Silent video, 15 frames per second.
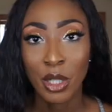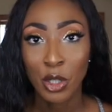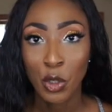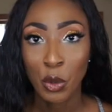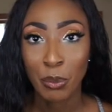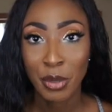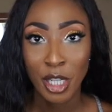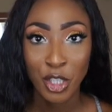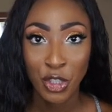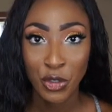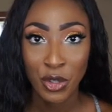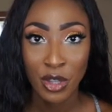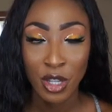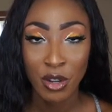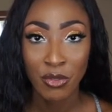put a little
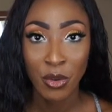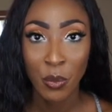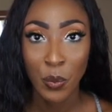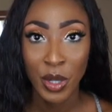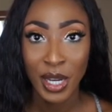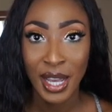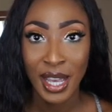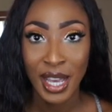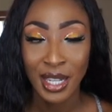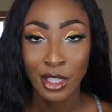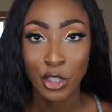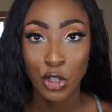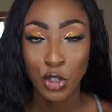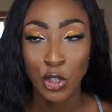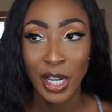picture in there from when I had
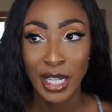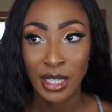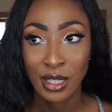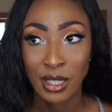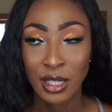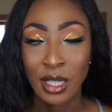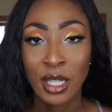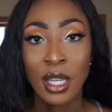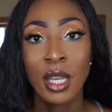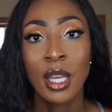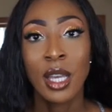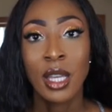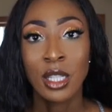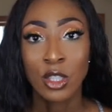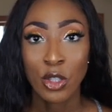it straightened
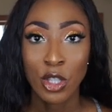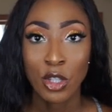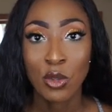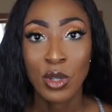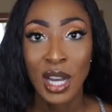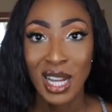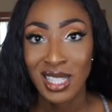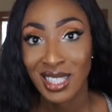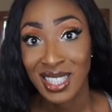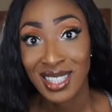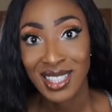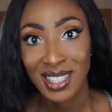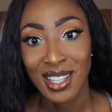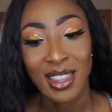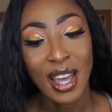so that you guys can
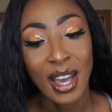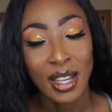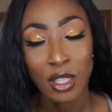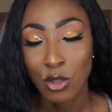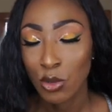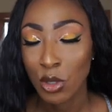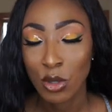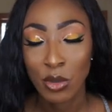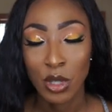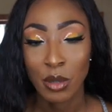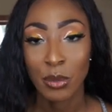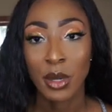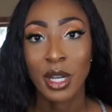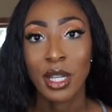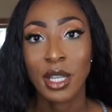see that. It's really,
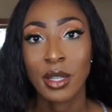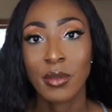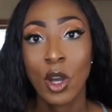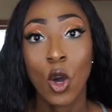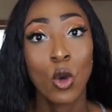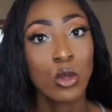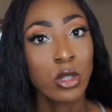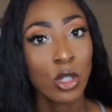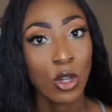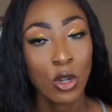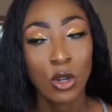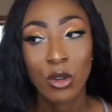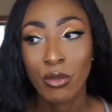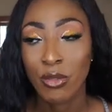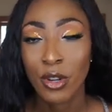really pretty. Holds a
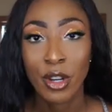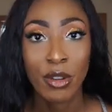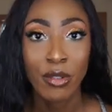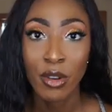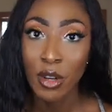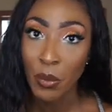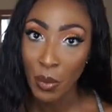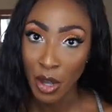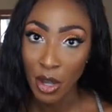curl very, very